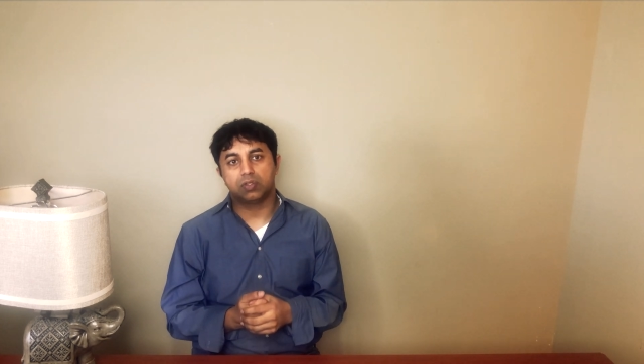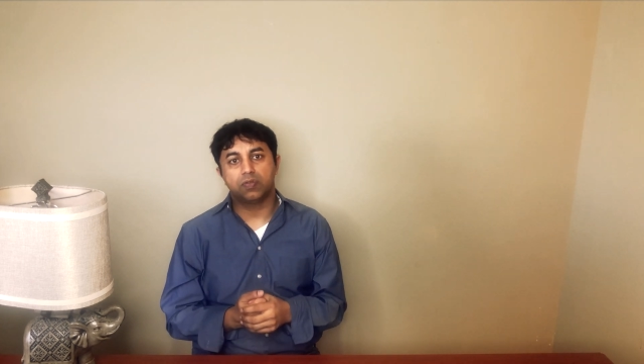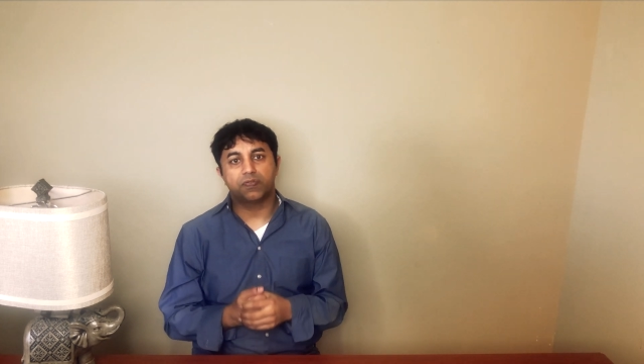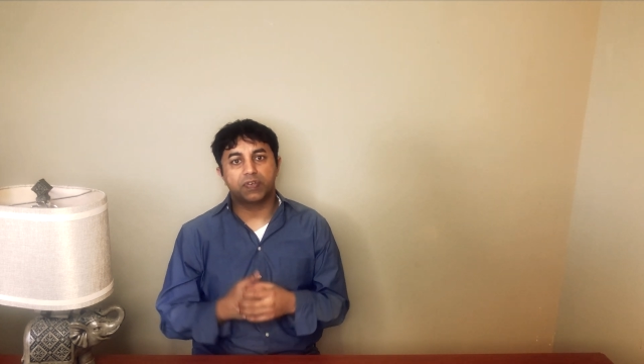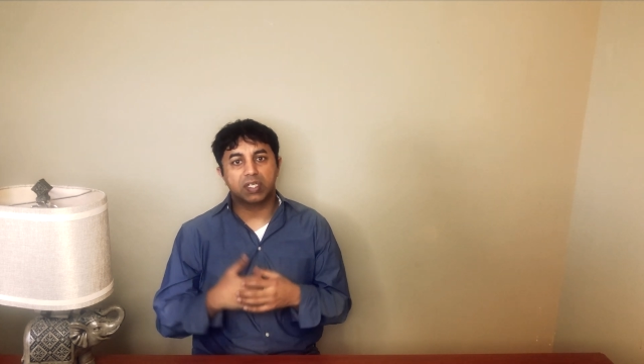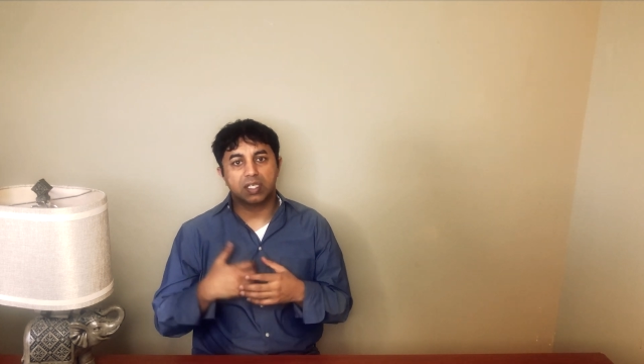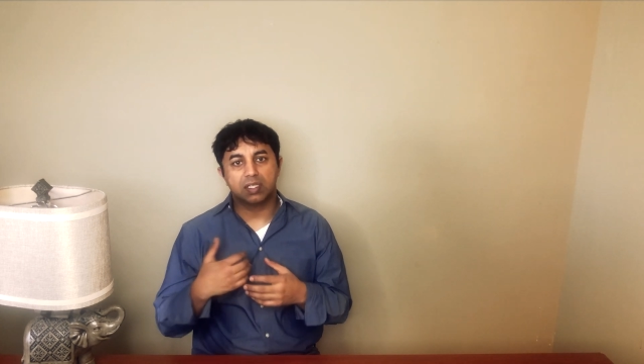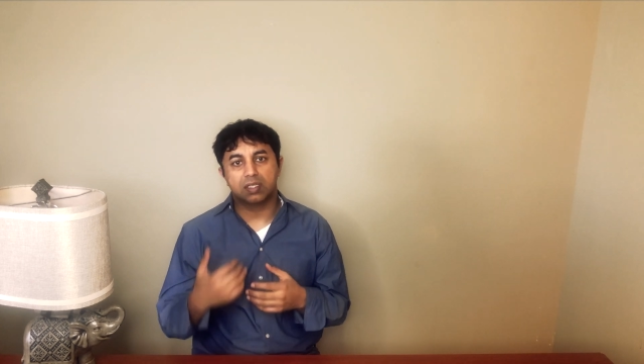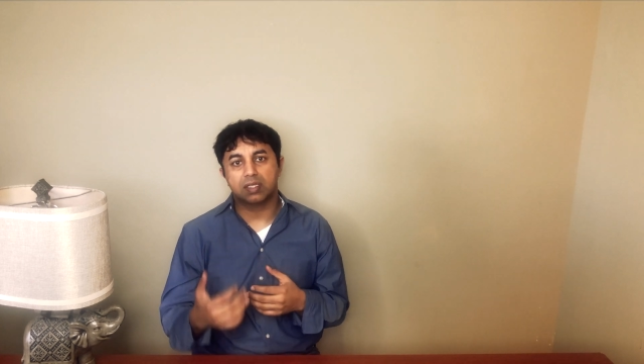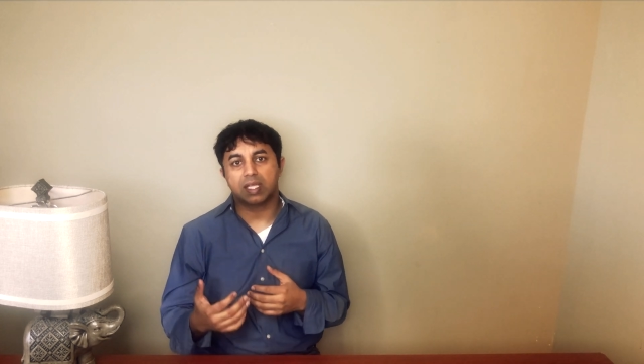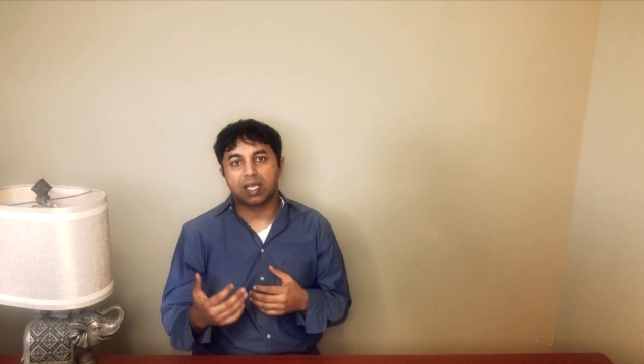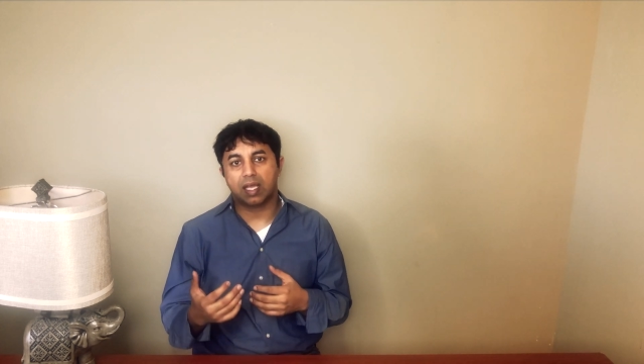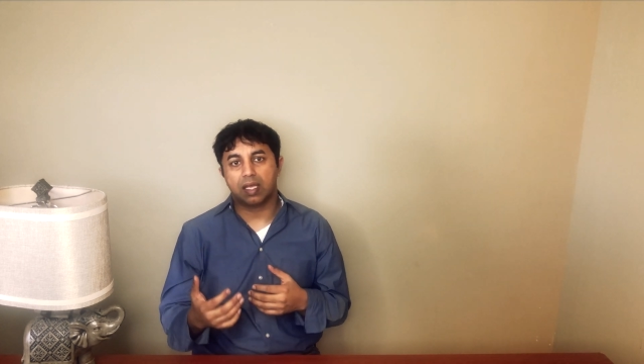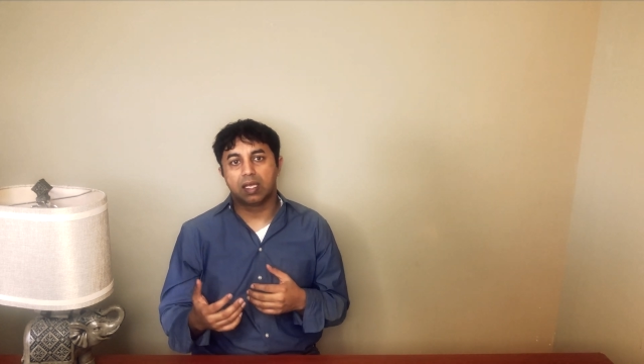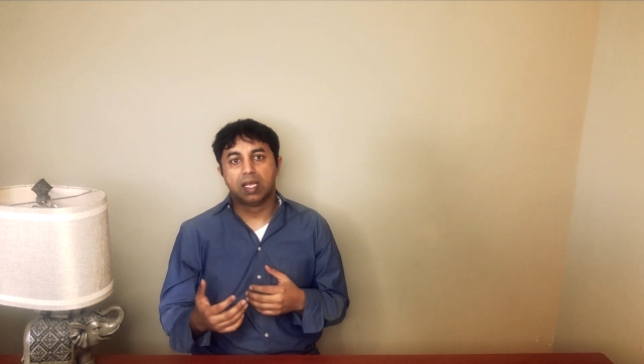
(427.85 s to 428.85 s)
You forget
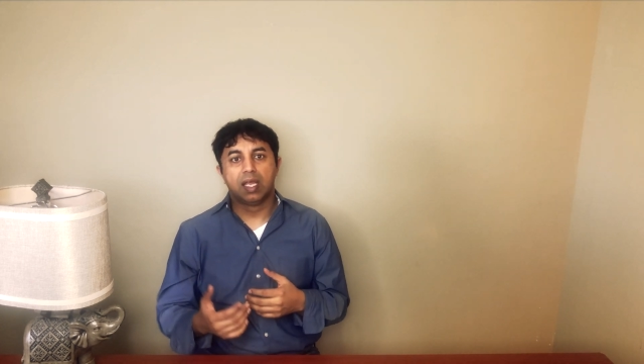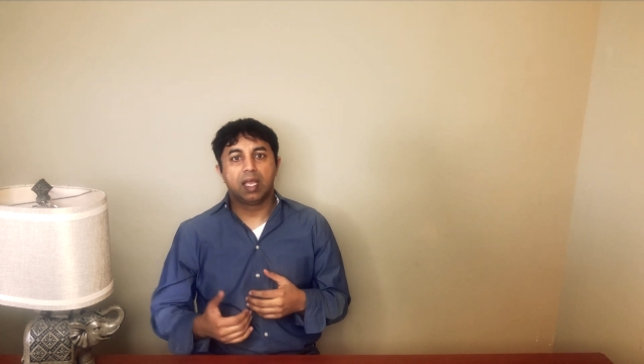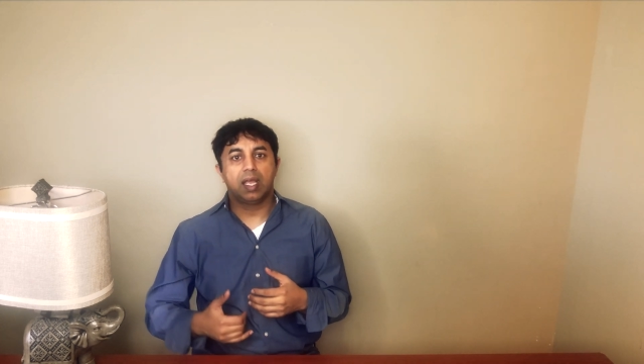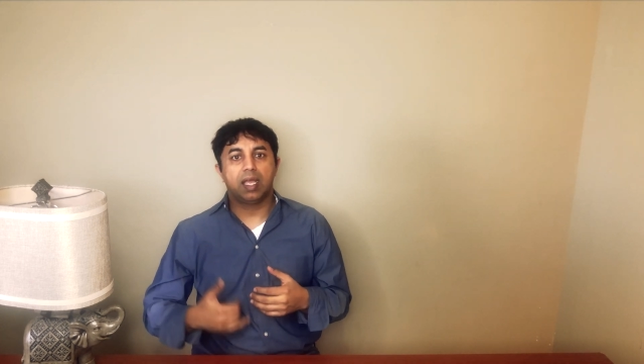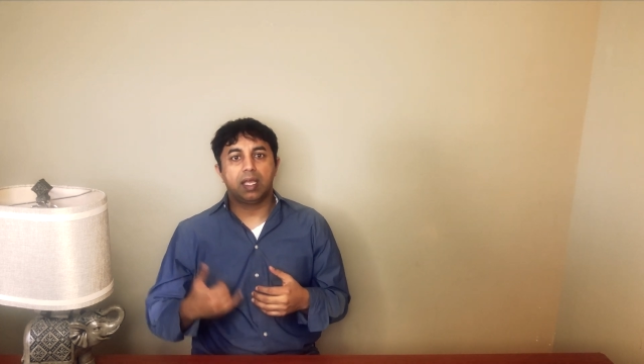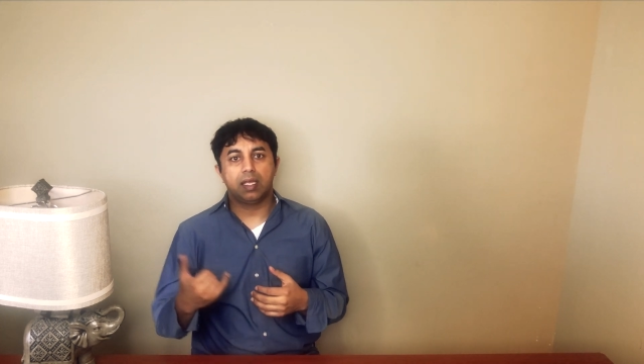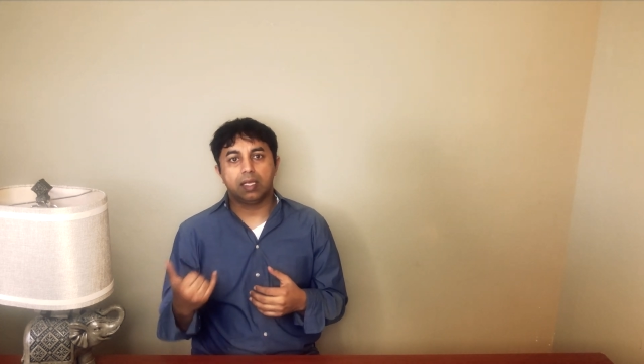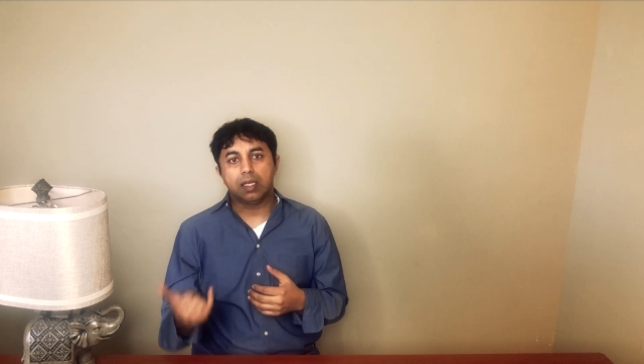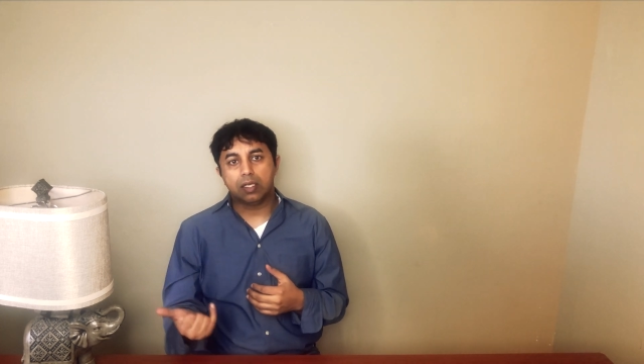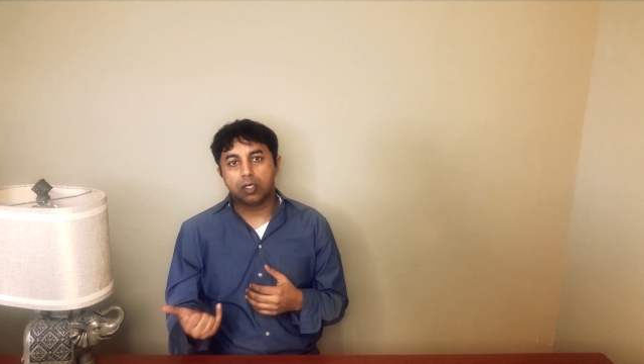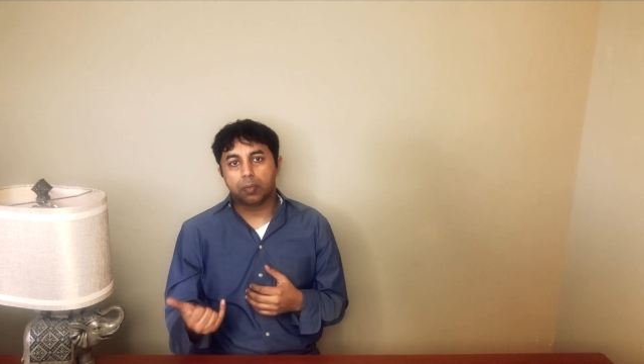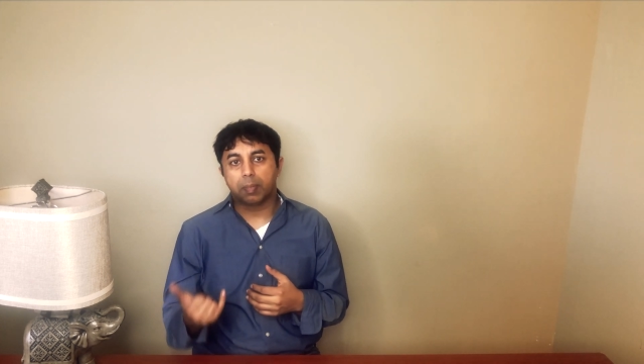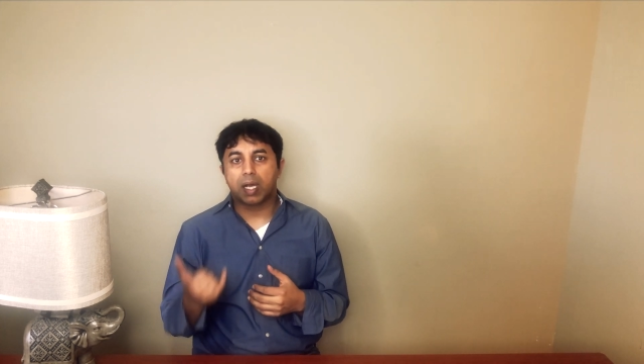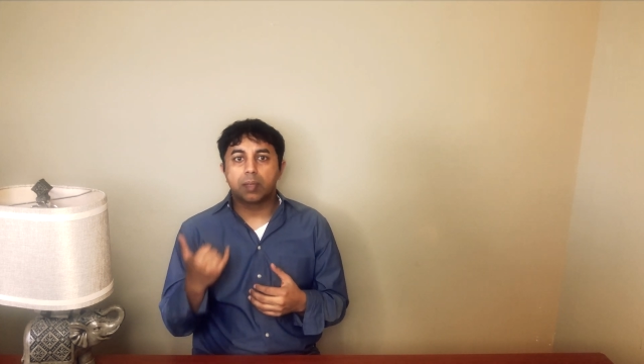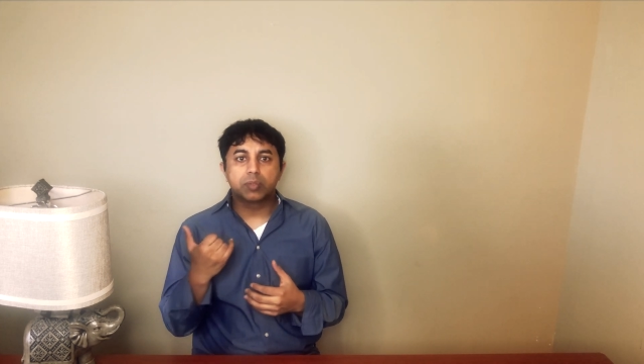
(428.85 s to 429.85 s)
that, hey,
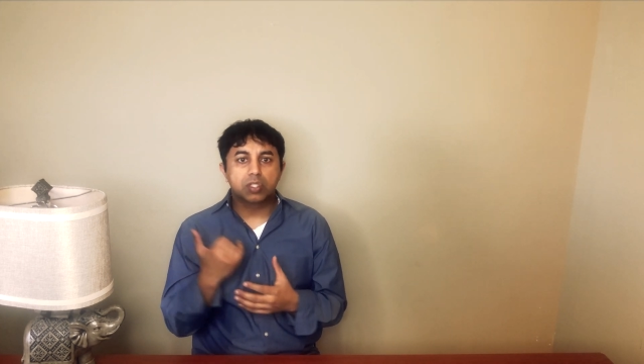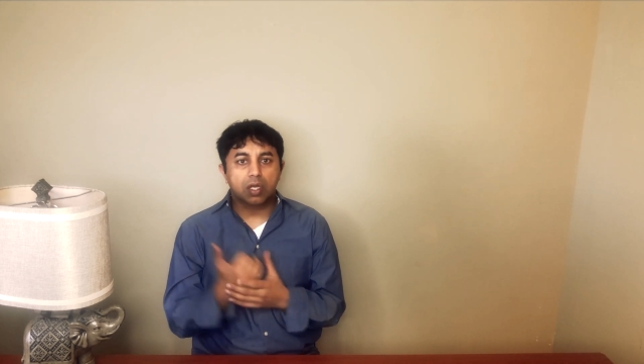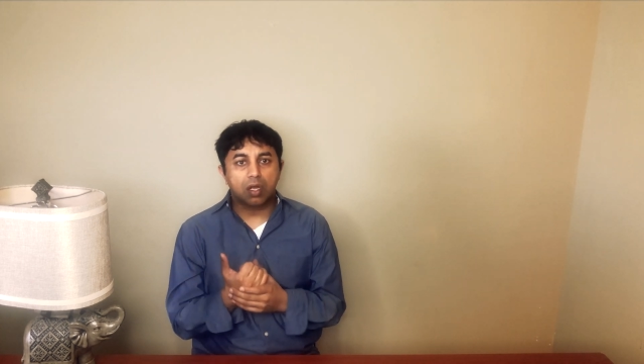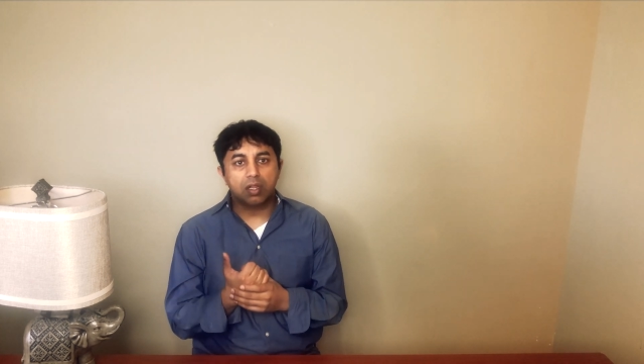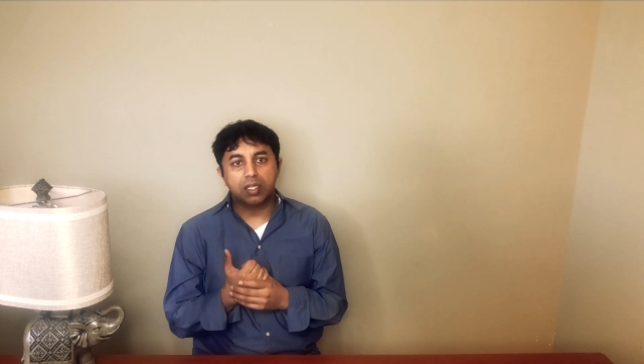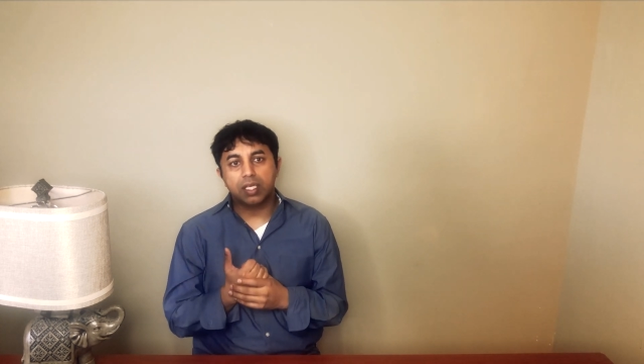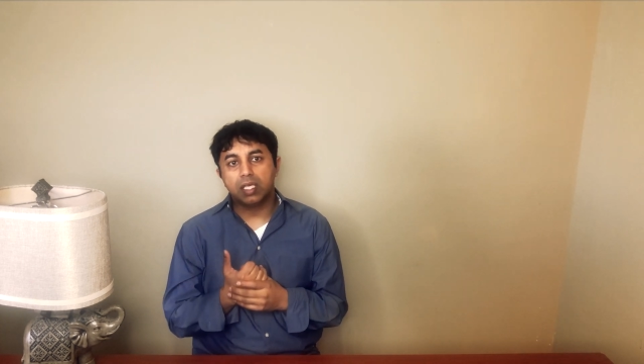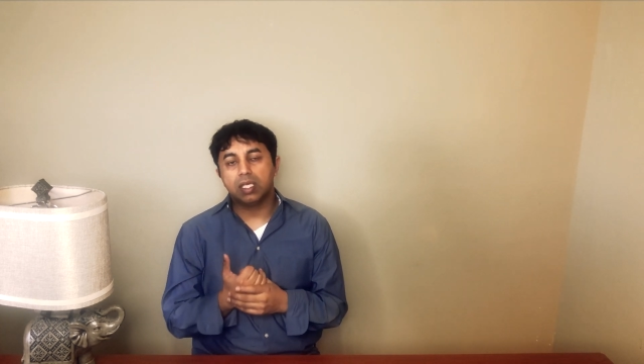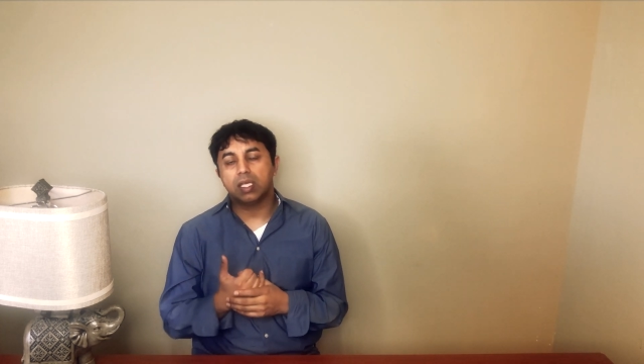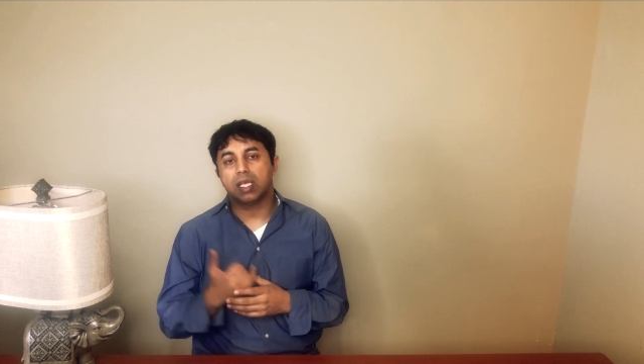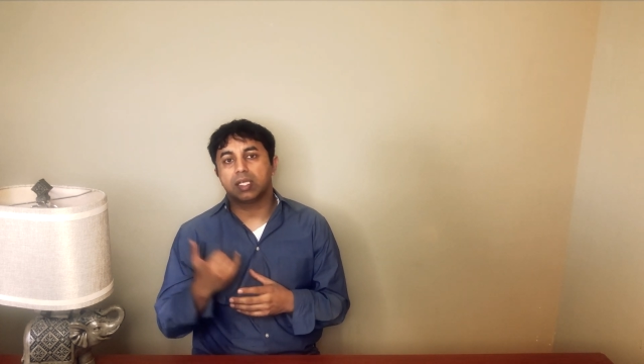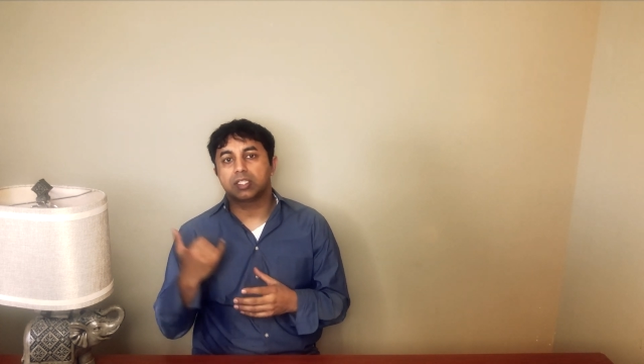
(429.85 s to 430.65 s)
your mom's calling,